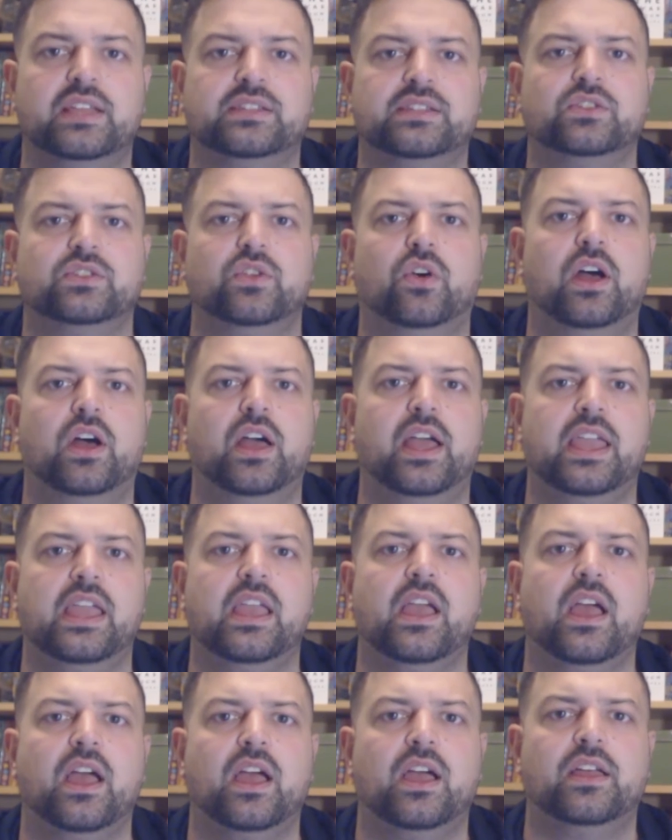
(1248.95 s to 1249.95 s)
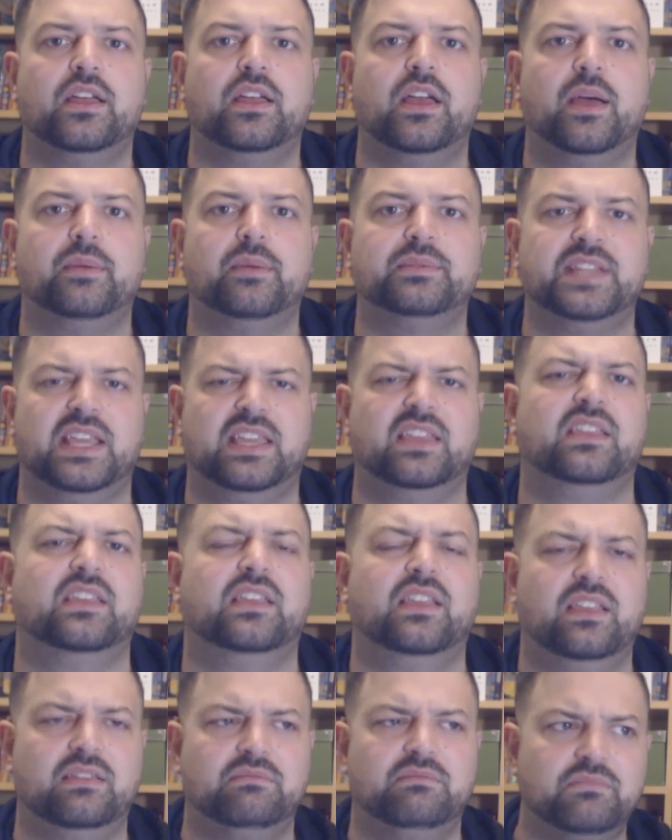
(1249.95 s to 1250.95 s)
It's not a
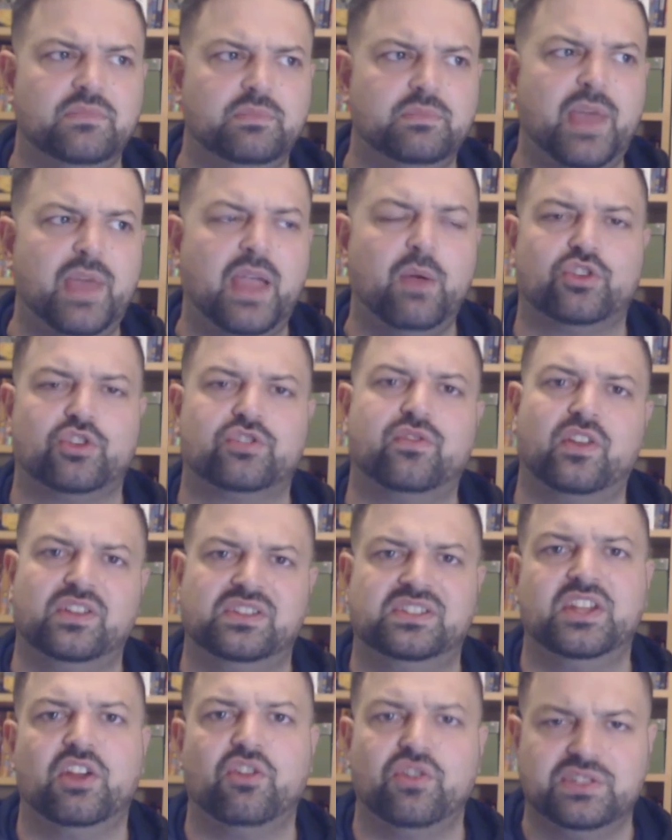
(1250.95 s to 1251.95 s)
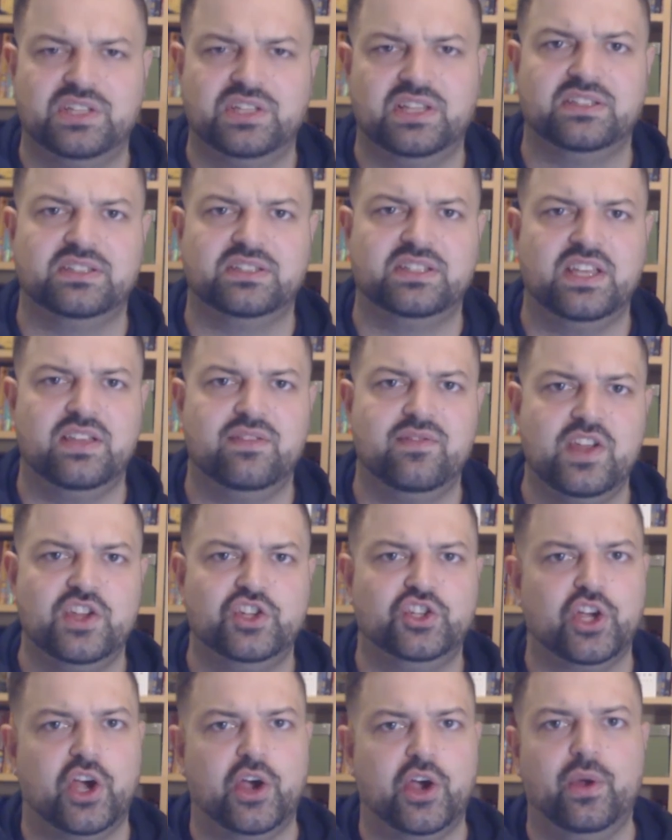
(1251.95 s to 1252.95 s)
taking Baywatch very seriously as a TV
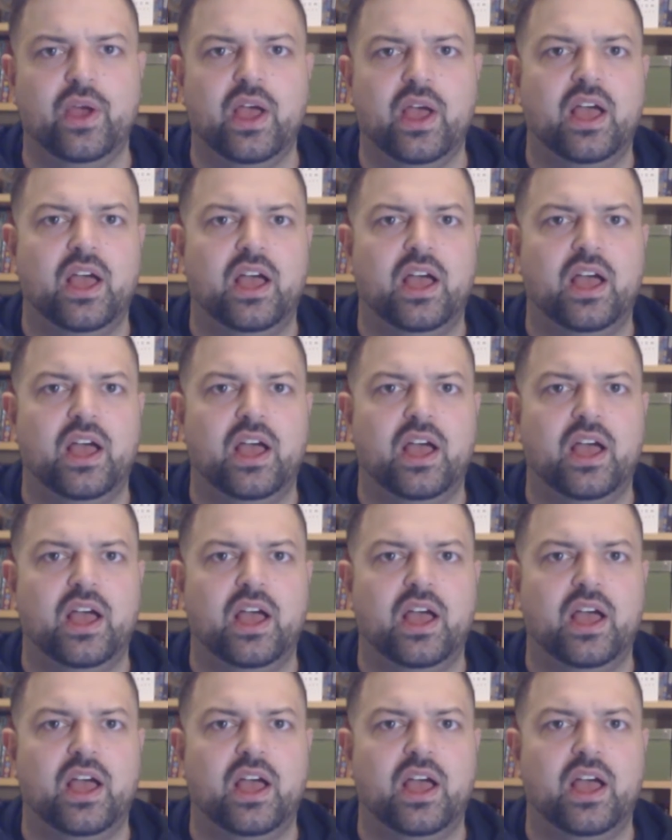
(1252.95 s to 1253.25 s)
show.